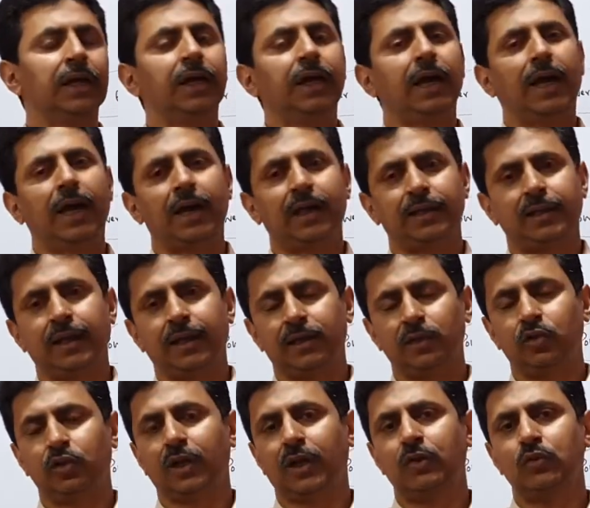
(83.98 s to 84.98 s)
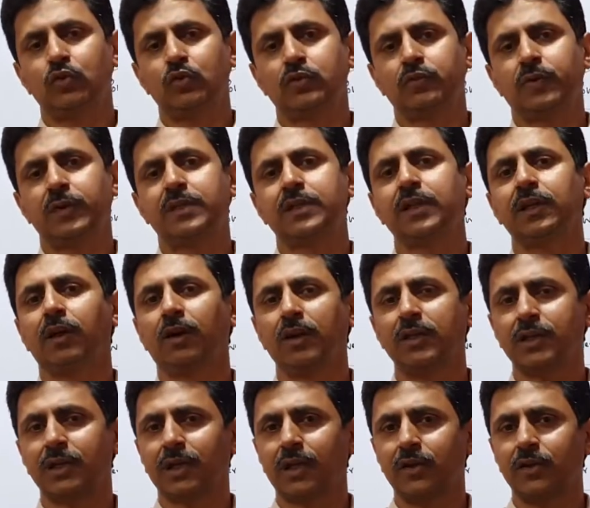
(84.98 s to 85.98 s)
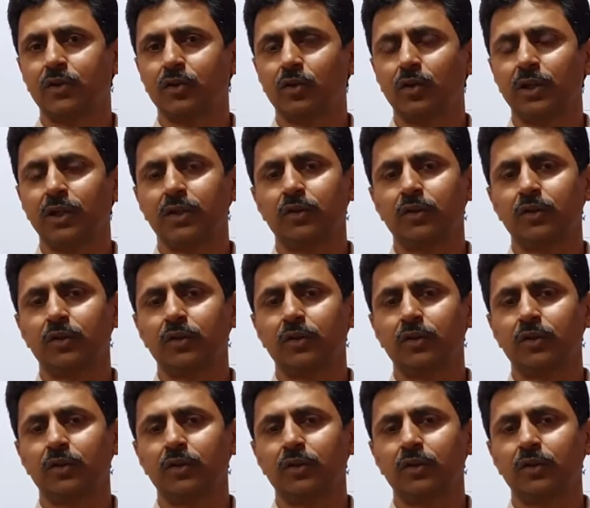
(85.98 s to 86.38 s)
and then you can use fuzzy logic controller,